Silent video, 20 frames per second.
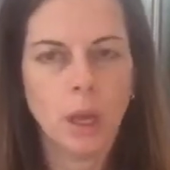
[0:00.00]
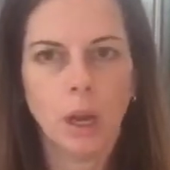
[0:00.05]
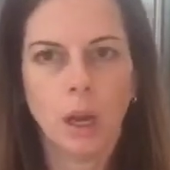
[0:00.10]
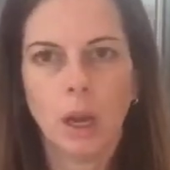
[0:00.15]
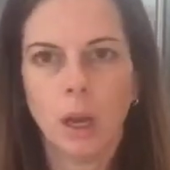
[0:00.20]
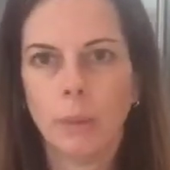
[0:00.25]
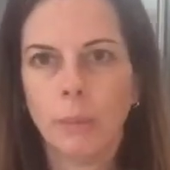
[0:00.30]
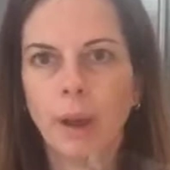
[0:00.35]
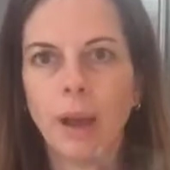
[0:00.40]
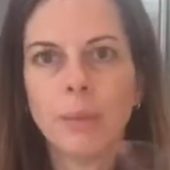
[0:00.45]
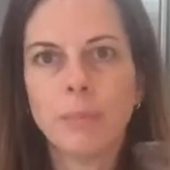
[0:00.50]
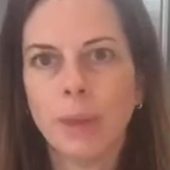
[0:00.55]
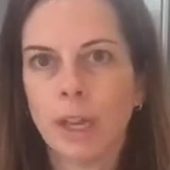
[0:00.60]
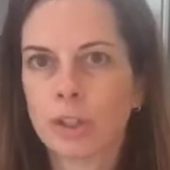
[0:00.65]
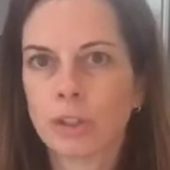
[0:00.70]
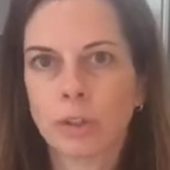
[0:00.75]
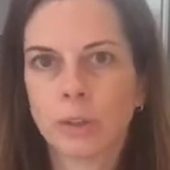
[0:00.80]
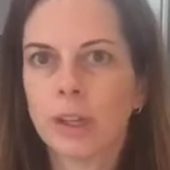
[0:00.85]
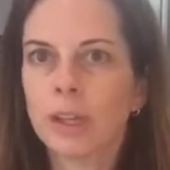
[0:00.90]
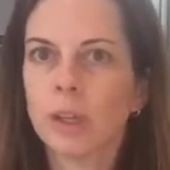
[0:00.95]
I
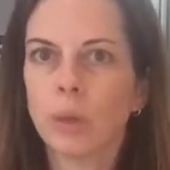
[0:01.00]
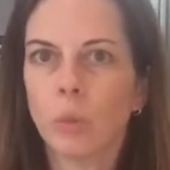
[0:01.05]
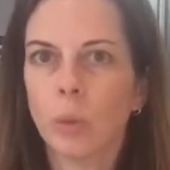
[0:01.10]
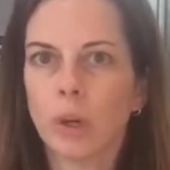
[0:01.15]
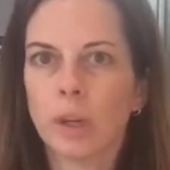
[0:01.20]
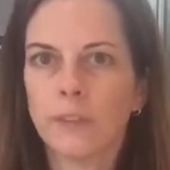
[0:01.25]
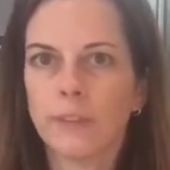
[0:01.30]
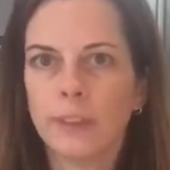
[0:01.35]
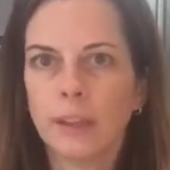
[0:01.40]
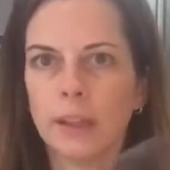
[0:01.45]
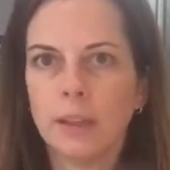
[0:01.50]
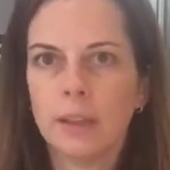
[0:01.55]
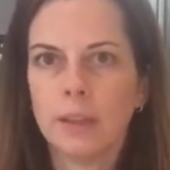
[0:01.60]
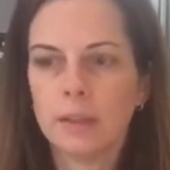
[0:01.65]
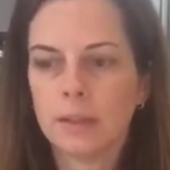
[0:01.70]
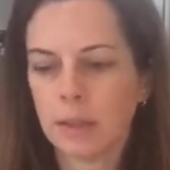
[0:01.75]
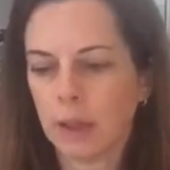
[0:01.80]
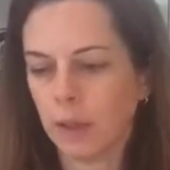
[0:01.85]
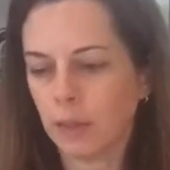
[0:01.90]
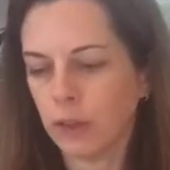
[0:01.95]
measure it in one of these,
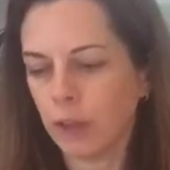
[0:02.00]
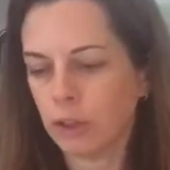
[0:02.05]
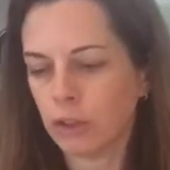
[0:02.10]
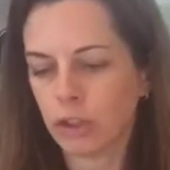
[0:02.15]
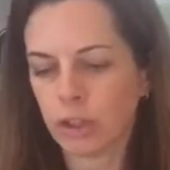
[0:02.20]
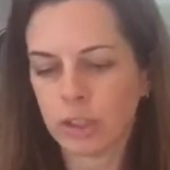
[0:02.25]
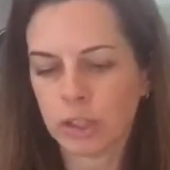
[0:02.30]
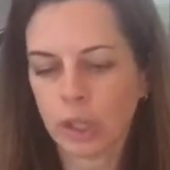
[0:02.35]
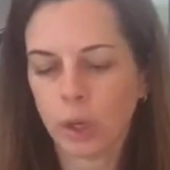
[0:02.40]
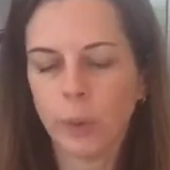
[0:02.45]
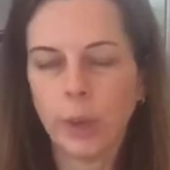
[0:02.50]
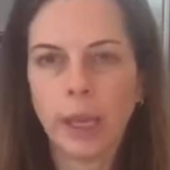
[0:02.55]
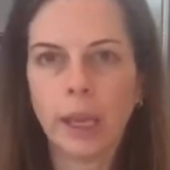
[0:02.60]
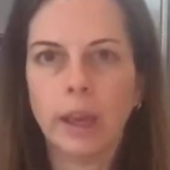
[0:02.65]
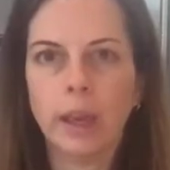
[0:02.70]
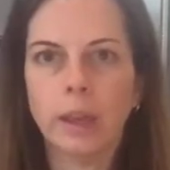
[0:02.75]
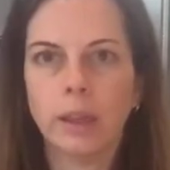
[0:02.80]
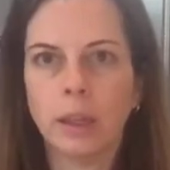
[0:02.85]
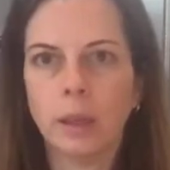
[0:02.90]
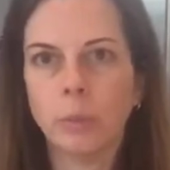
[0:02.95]
and then just go
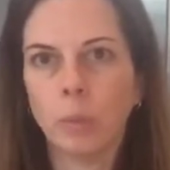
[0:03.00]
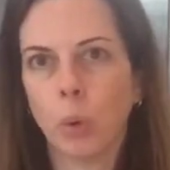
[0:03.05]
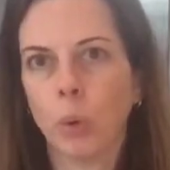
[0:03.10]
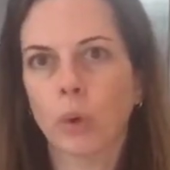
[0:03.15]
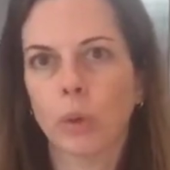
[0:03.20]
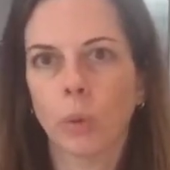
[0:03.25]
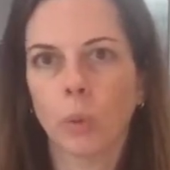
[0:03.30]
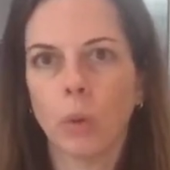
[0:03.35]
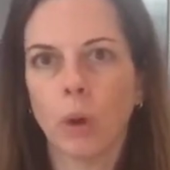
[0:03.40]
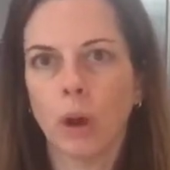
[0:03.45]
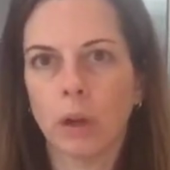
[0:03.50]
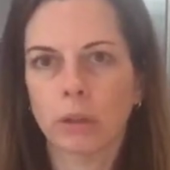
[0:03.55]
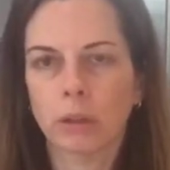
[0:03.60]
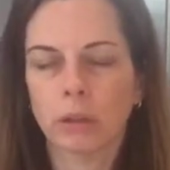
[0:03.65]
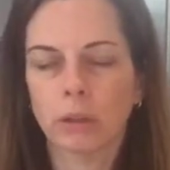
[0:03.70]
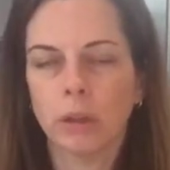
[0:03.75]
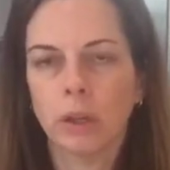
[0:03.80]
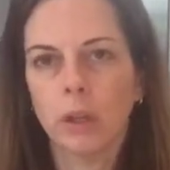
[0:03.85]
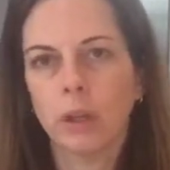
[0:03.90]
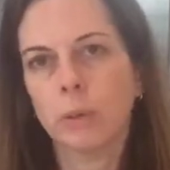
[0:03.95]
ahead and pour the water,
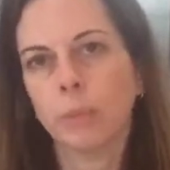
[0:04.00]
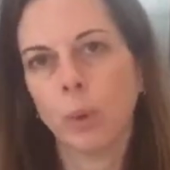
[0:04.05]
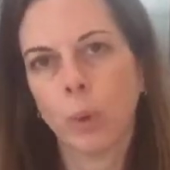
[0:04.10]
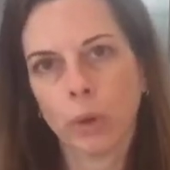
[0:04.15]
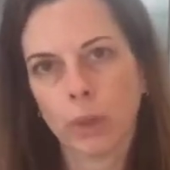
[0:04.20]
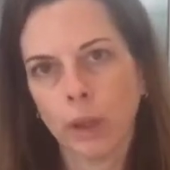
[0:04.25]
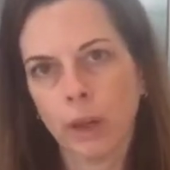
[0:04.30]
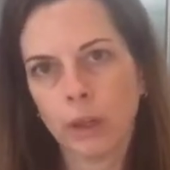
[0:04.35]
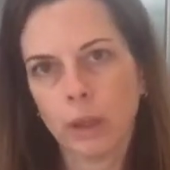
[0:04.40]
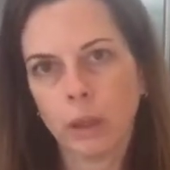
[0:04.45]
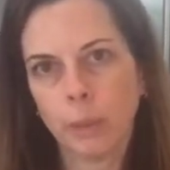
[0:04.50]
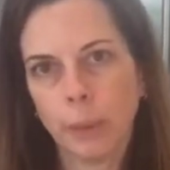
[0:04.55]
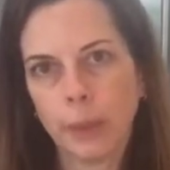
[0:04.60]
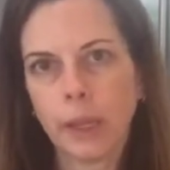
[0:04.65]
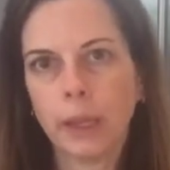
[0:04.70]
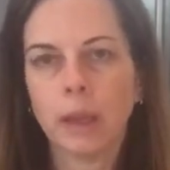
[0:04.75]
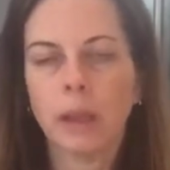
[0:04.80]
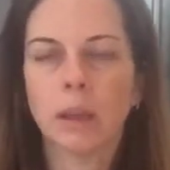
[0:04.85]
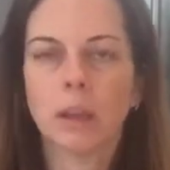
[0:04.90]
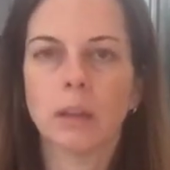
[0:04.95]
pour that in the
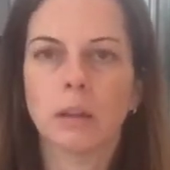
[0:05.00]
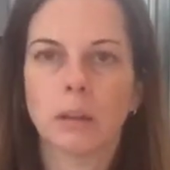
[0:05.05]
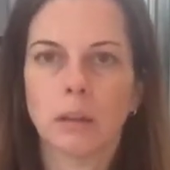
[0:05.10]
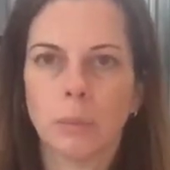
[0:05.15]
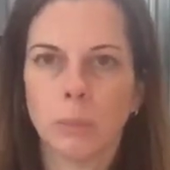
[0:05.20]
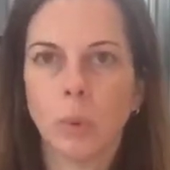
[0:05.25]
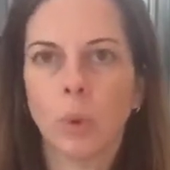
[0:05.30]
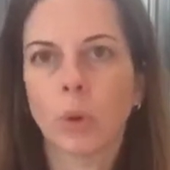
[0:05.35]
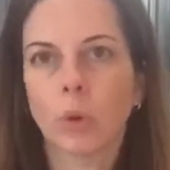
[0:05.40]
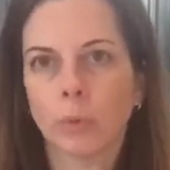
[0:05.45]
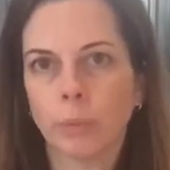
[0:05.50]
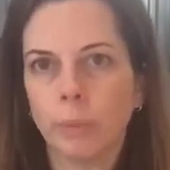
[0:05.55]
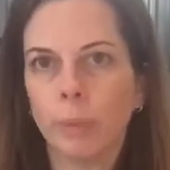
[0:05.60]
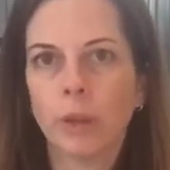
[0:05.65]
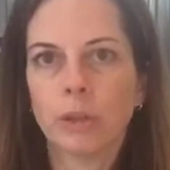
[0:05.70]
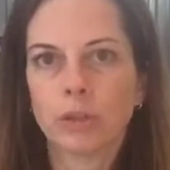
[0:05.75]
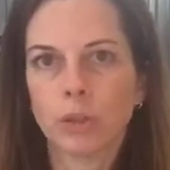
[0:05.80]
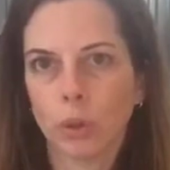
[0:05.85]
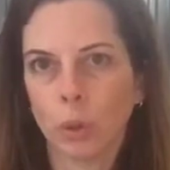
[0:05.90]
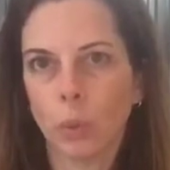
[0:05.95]
pan,
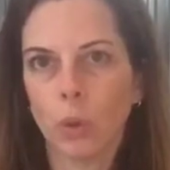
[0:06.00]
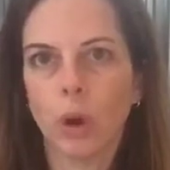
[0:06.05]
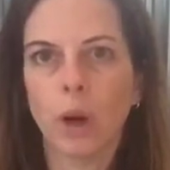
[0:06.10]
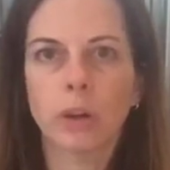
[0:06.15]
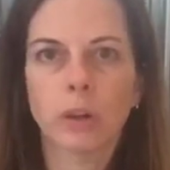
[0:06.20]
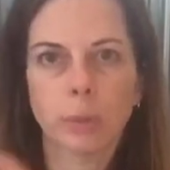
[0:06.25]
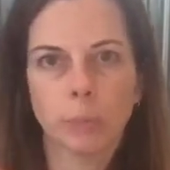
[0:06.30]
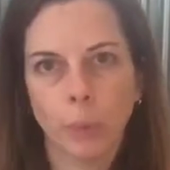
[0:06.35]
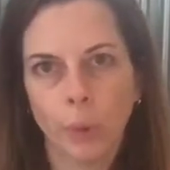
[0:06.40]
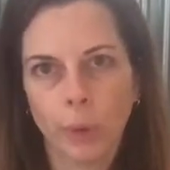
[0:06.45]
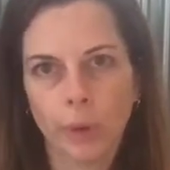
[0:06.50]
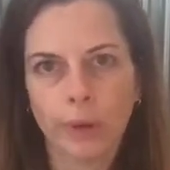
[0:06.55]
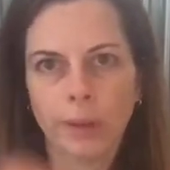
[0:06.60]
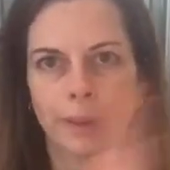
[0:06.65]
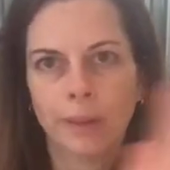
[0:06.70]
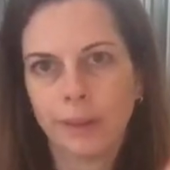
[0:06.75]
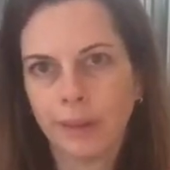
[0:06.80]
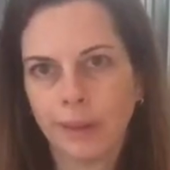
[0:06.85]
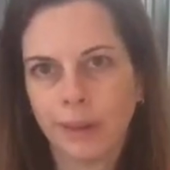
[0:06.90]
measure the water, pour it in.